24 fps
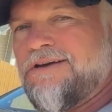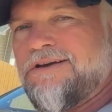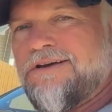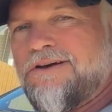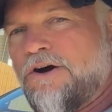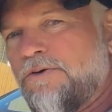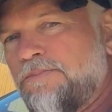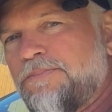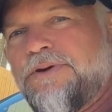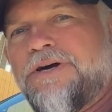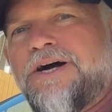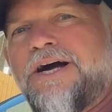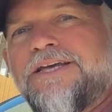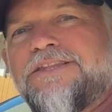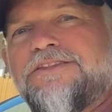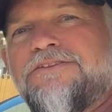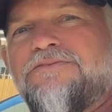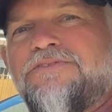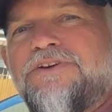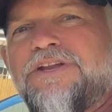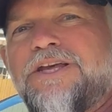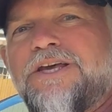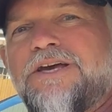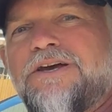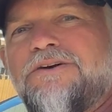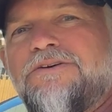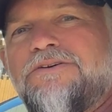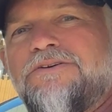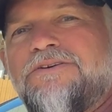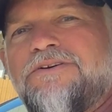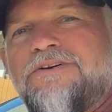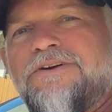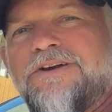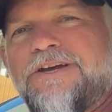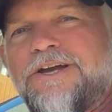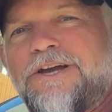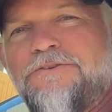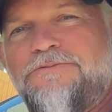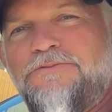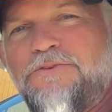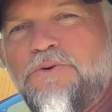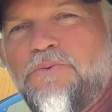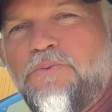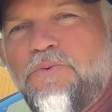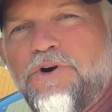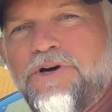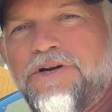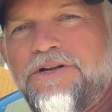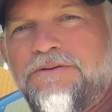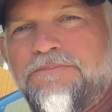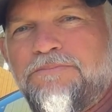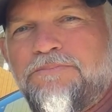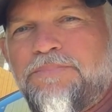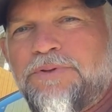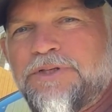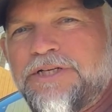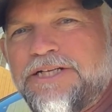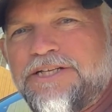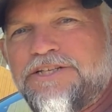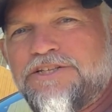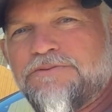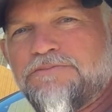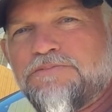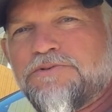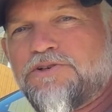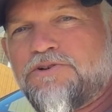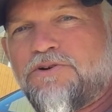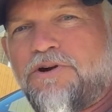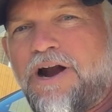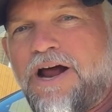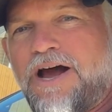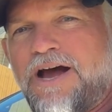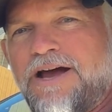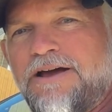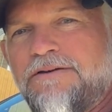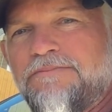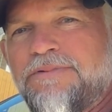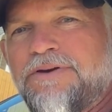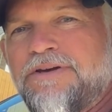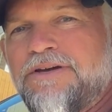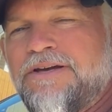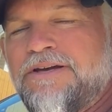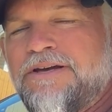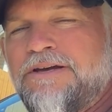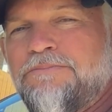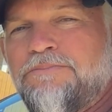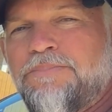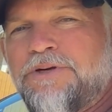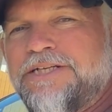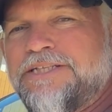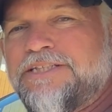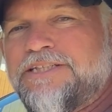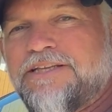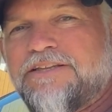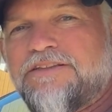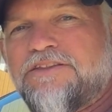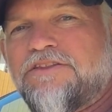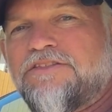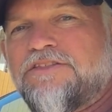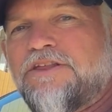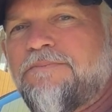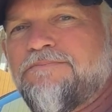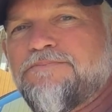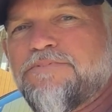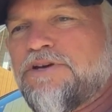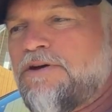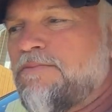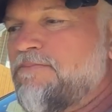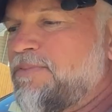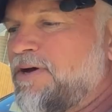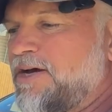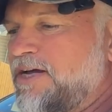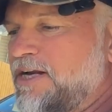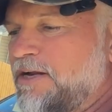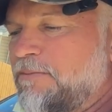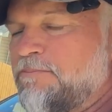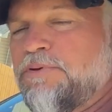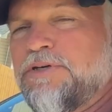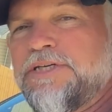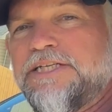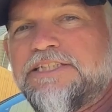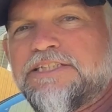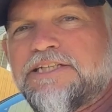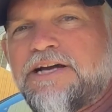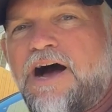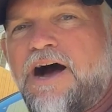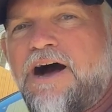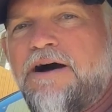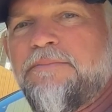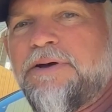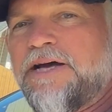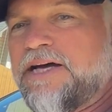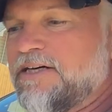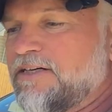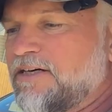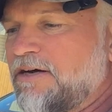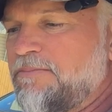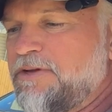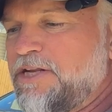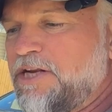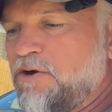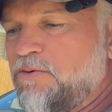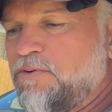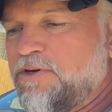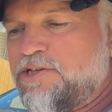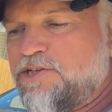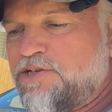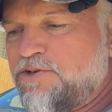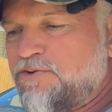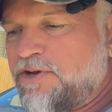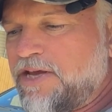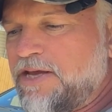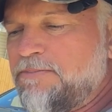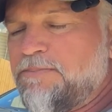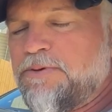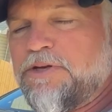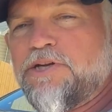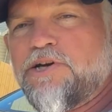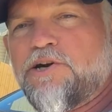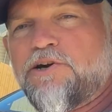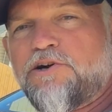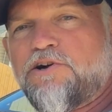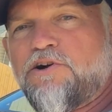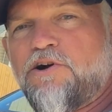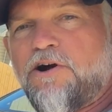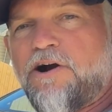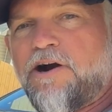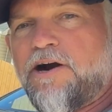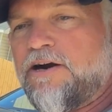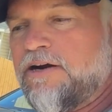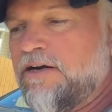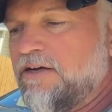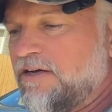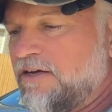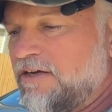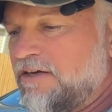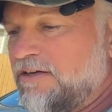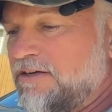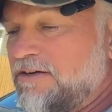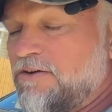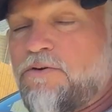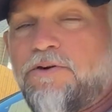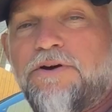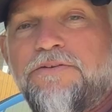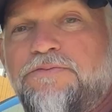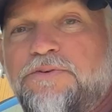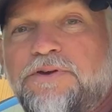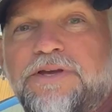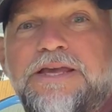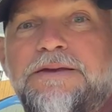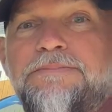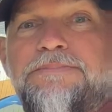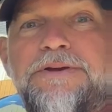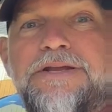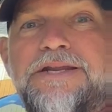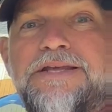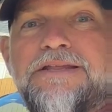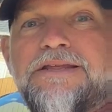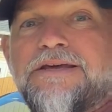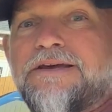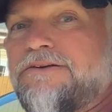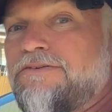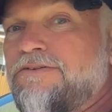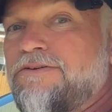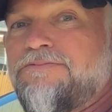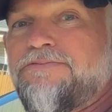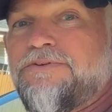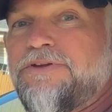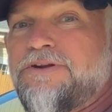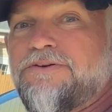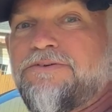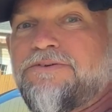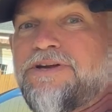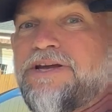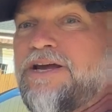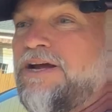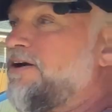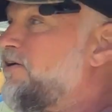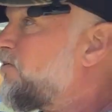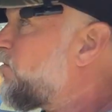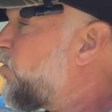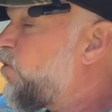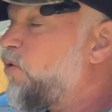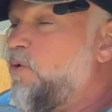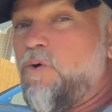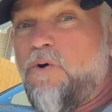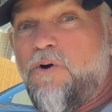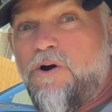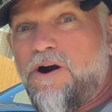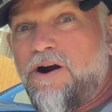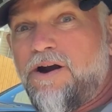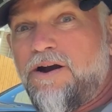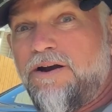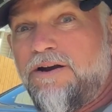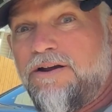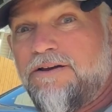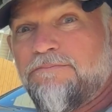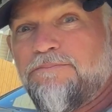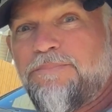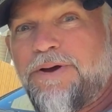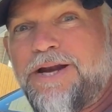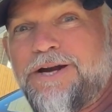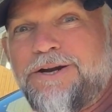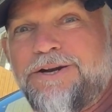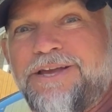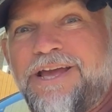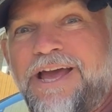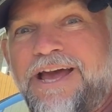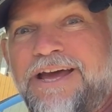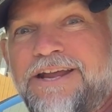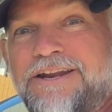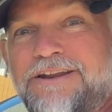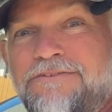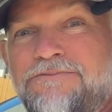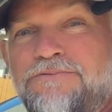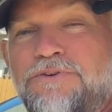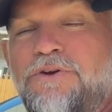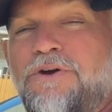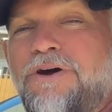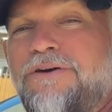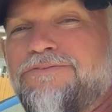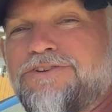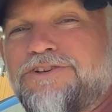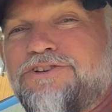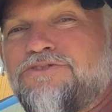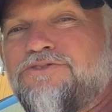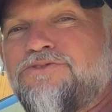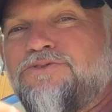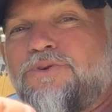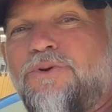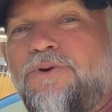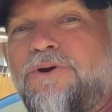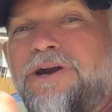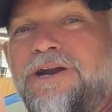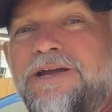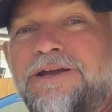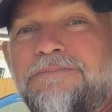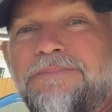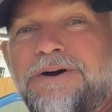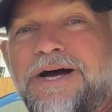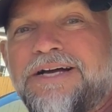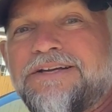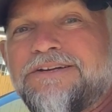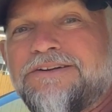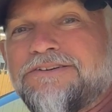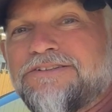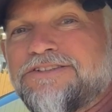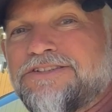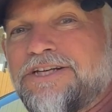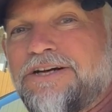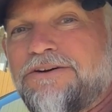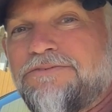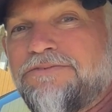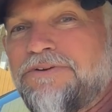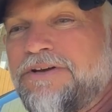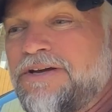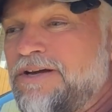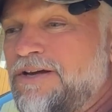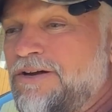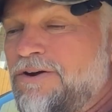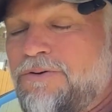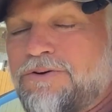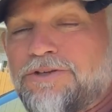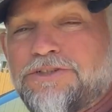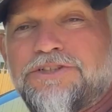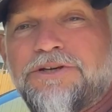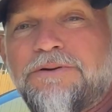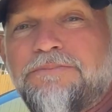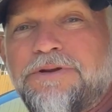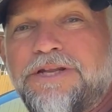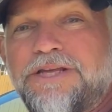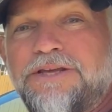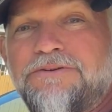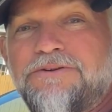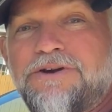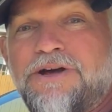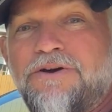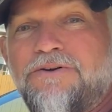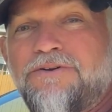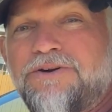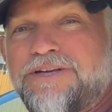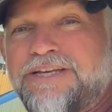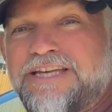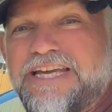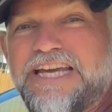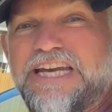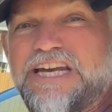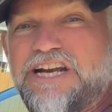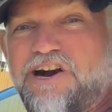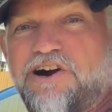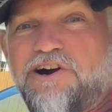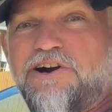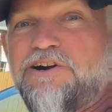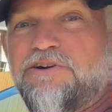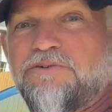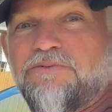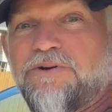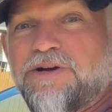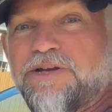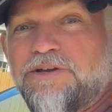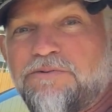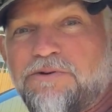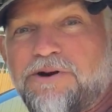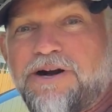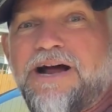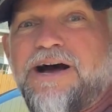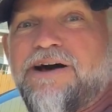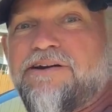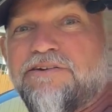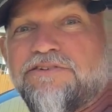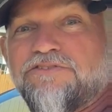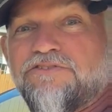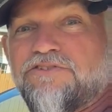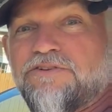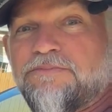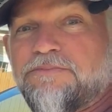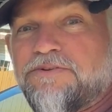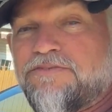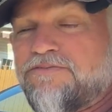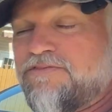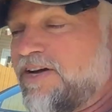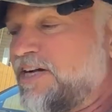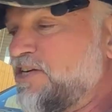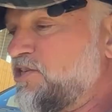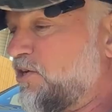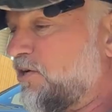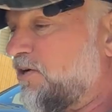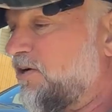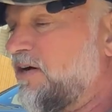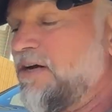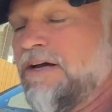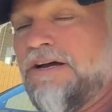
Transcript: Hope you liked the video. If you would, please subscribe. Please hit the thumbs up button and please comment. Let me know what you keep in your car or if you keep anything or if you don't care. Or better yet, if you have a story about yourself or somebody you know getting hurt while you were out on some adventure.